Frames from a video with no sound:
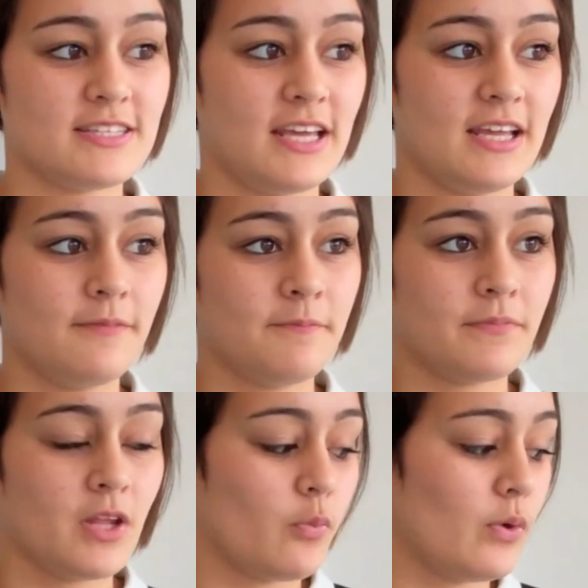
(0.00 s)
scene,
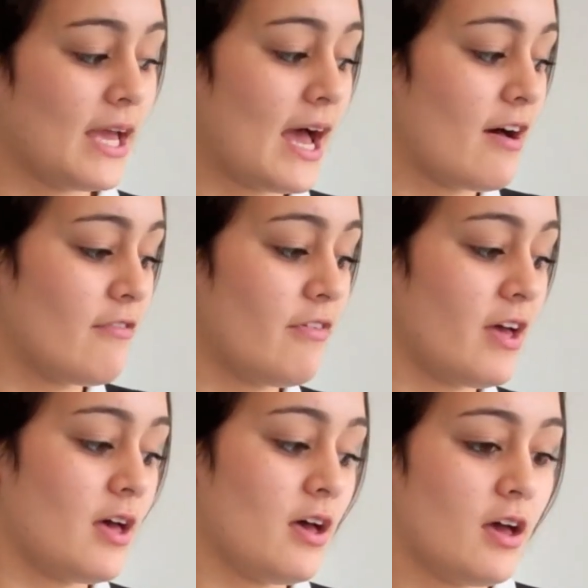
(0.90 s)
we have
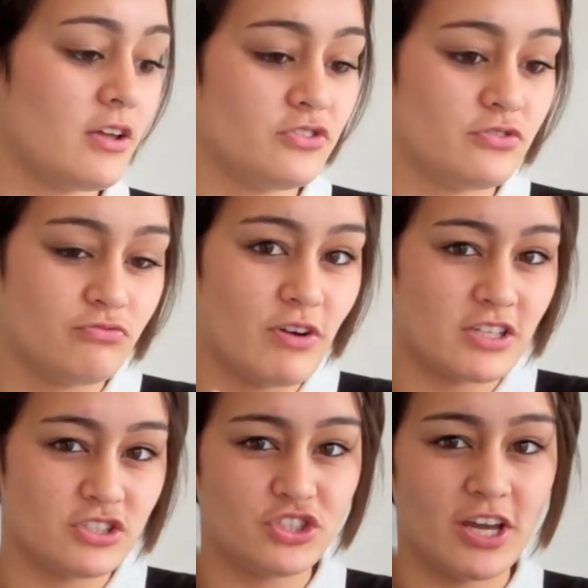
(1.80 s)
a
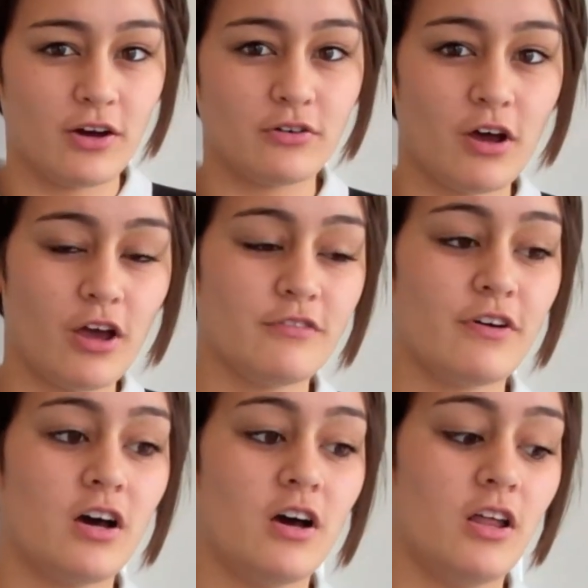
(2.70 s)
red gel over
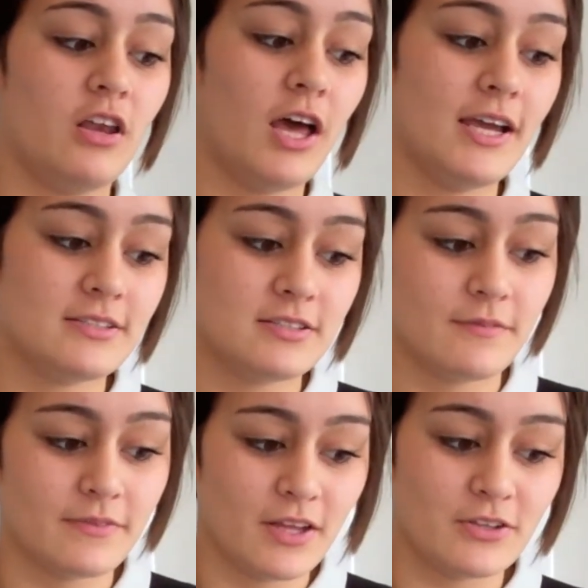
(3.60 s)
our light
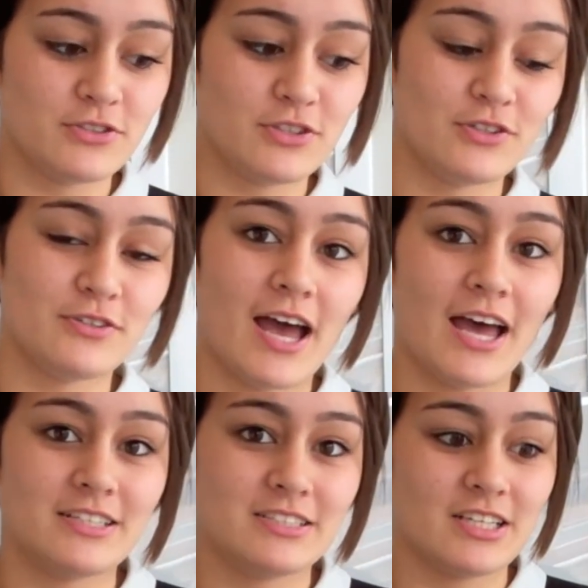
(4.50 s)
to add